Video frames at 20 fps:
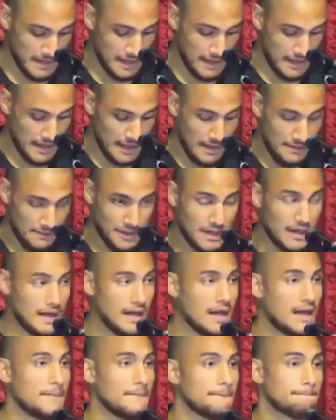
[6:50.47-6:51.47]
But
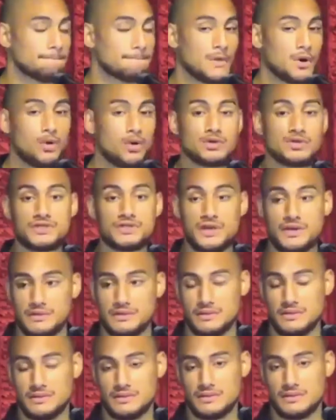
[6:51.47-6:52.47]
also
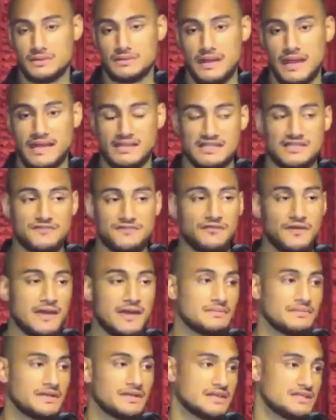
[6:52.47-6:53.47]
Achan's
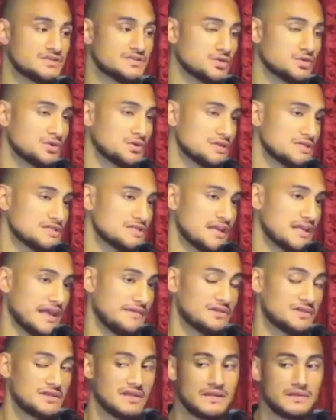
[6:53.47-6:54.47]
family, his daughters,
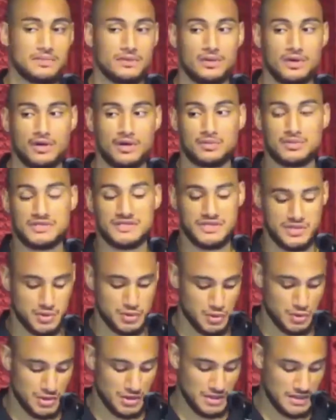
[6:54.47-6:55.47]
everything he belonged was
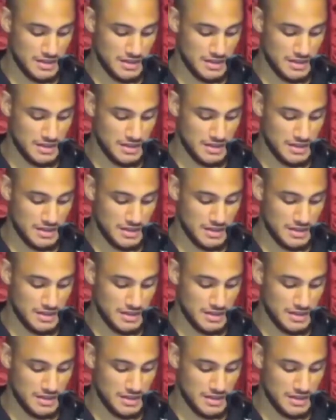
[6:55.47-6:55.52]
destroyed.